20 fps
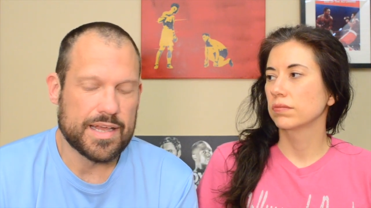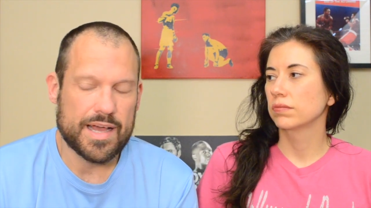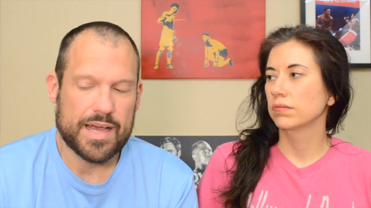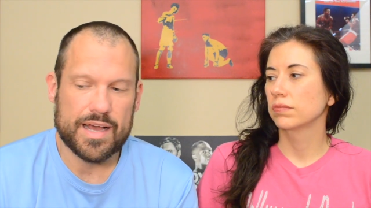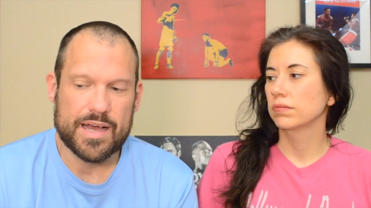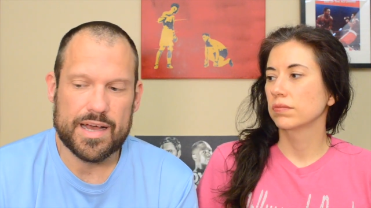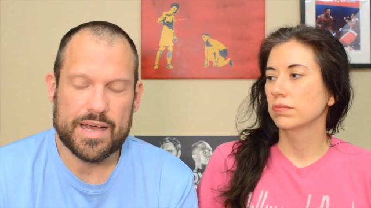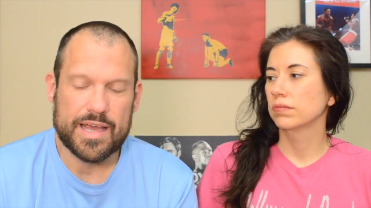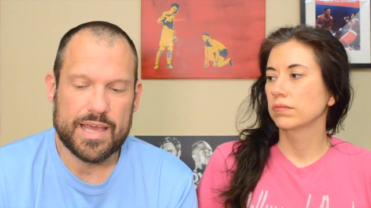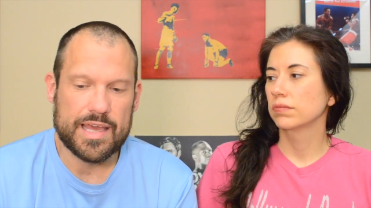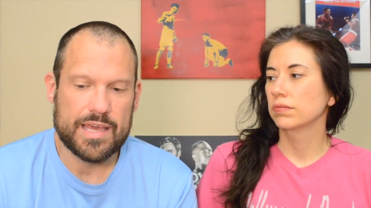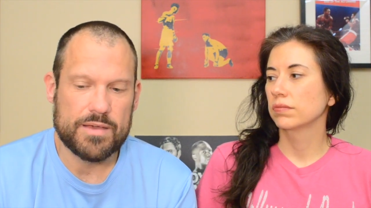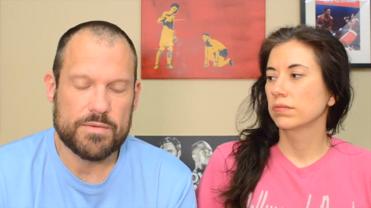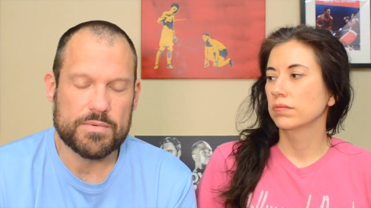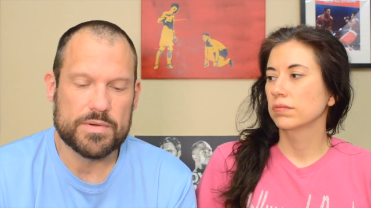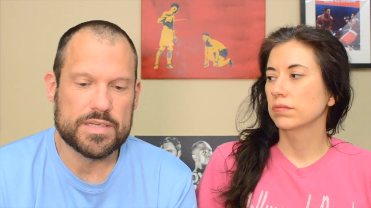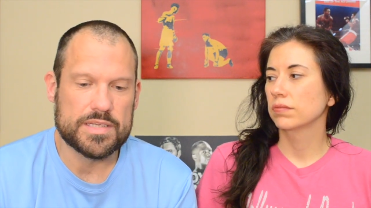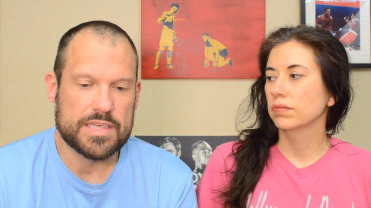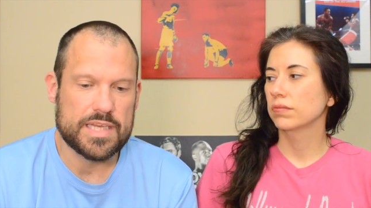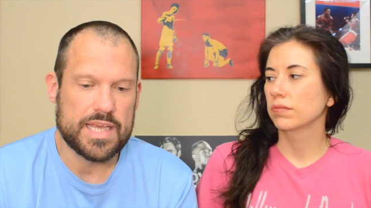Speaker 1: uh, he
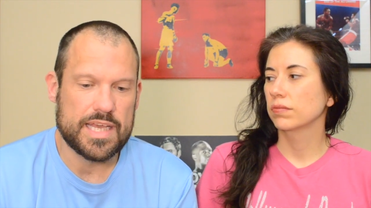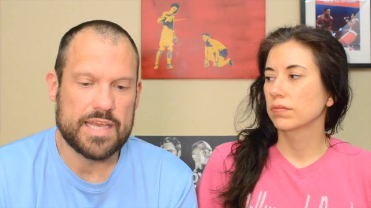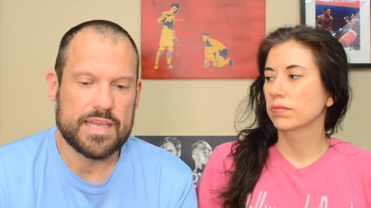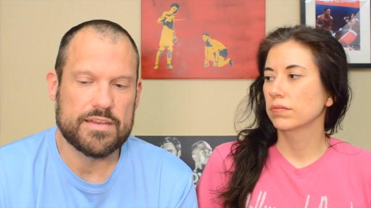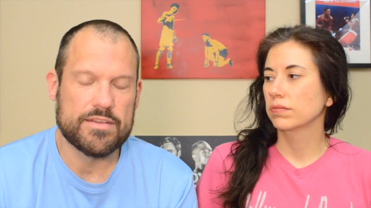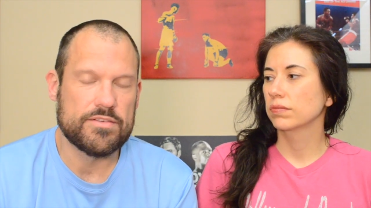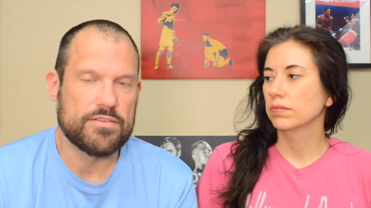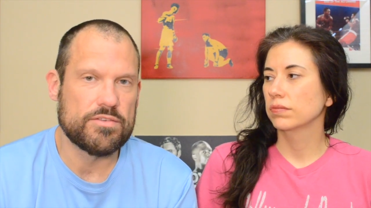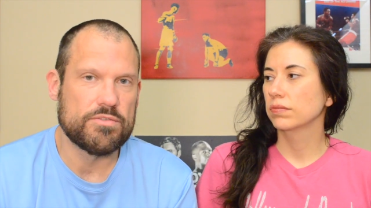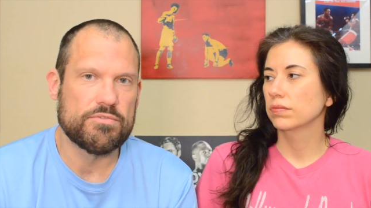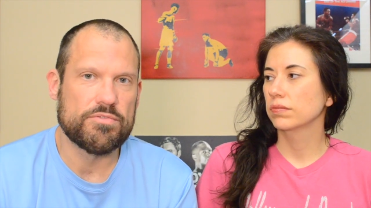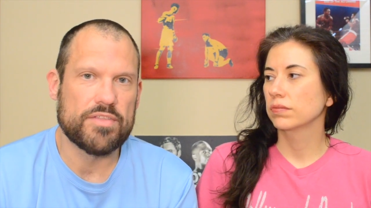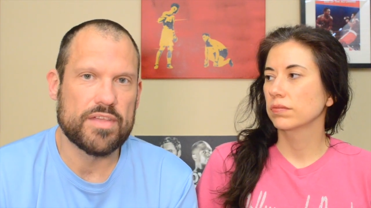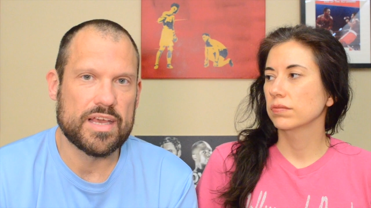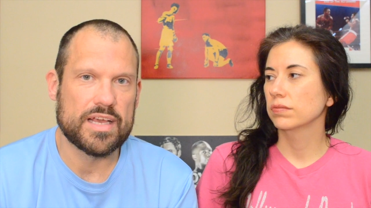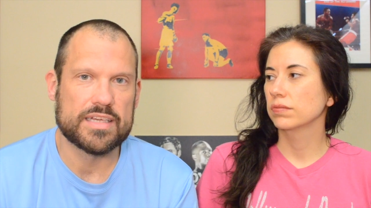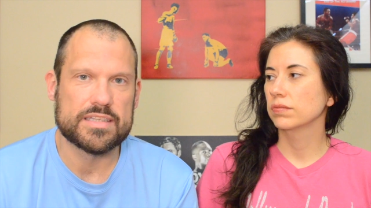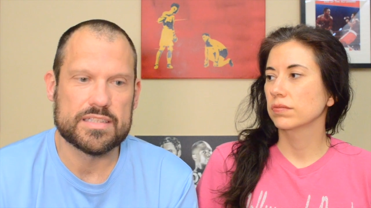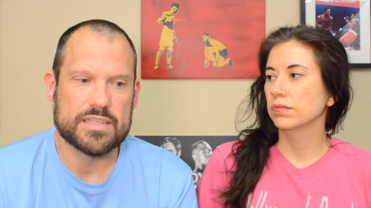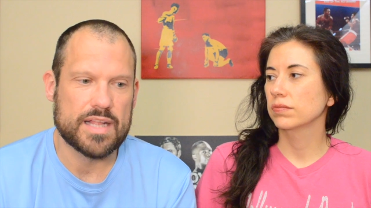would need to do
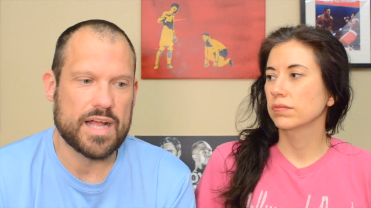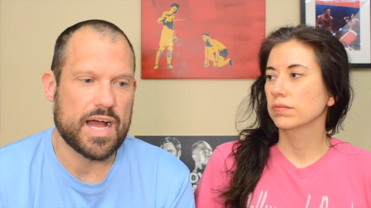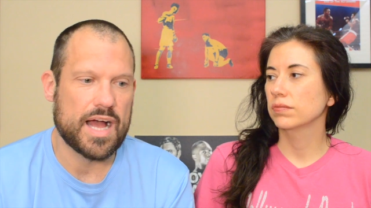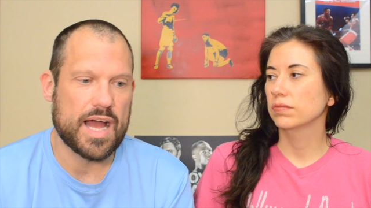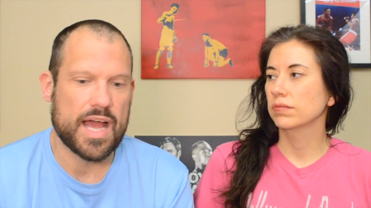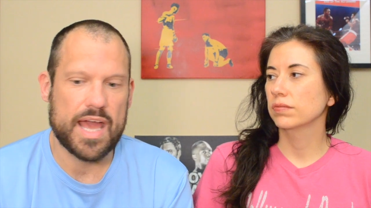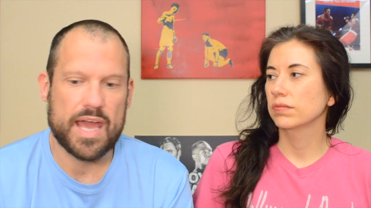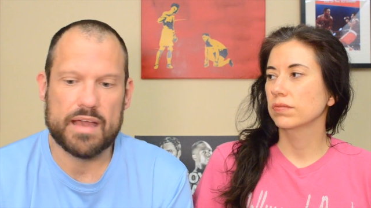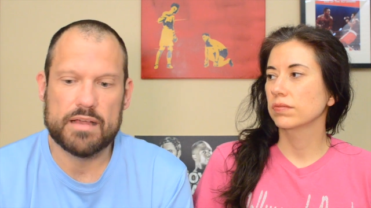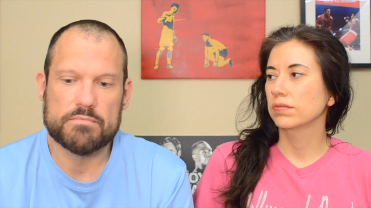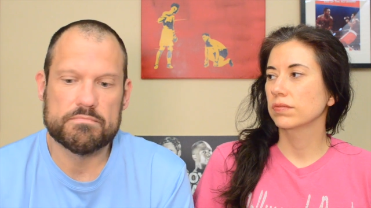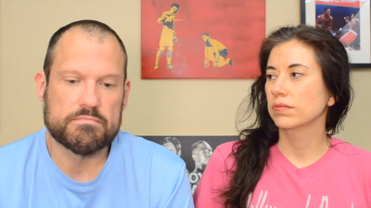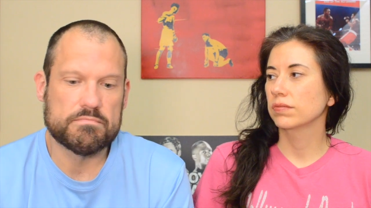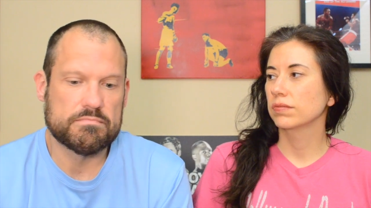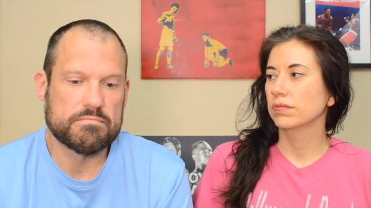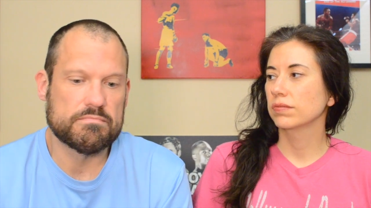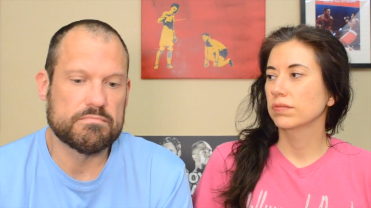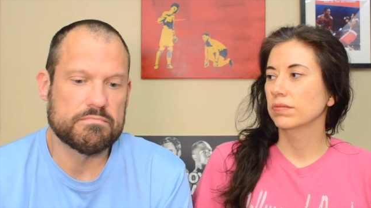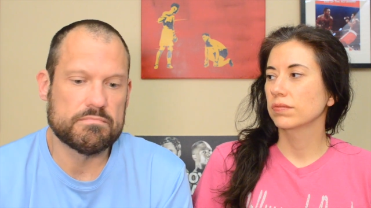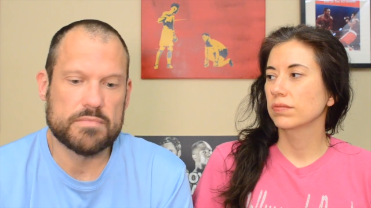things like
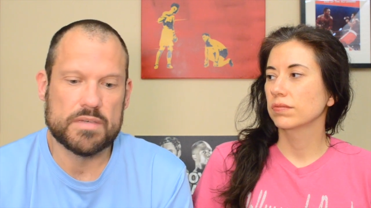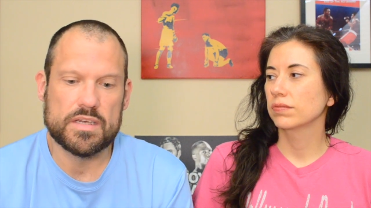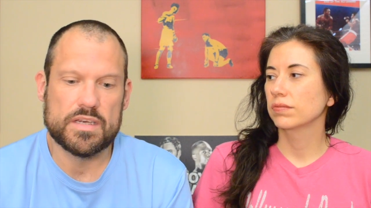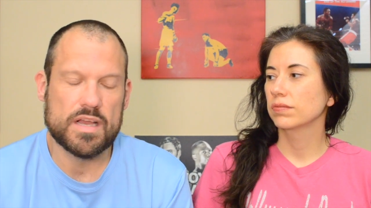mm,